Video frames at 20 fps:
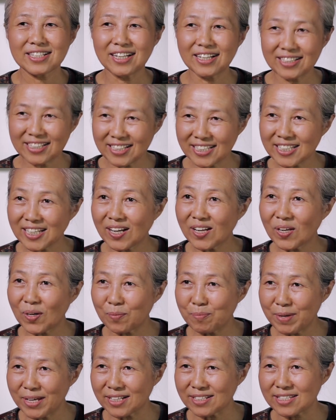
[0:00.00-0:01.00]
People's birth,
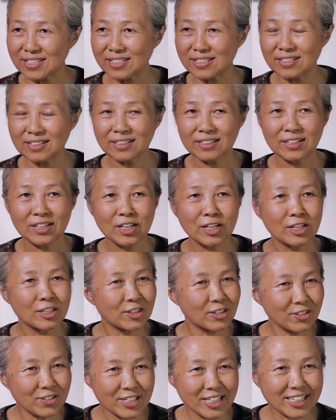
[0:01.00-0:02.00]
aging, illness,
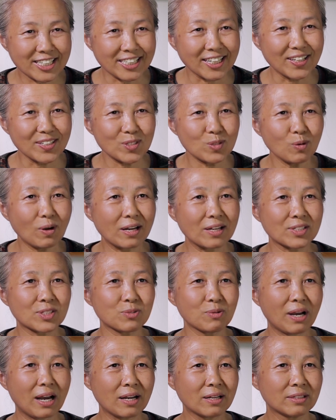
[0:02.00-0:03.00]
and death are all in
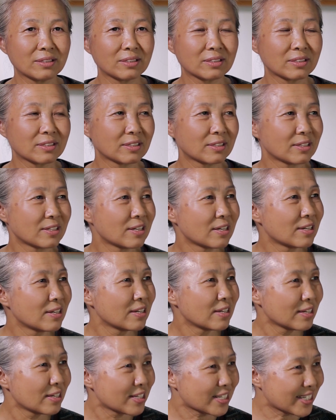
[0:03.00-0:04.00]
his hands.
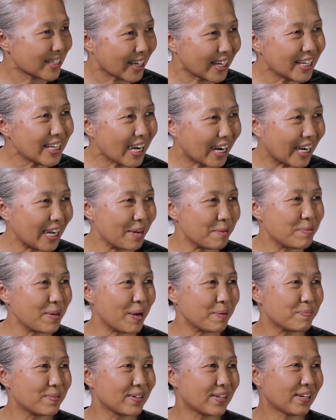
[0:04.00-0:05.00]
No one can
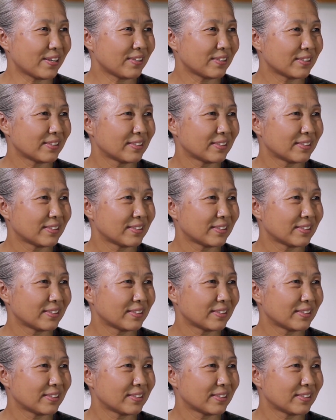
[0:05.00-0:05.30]
change this.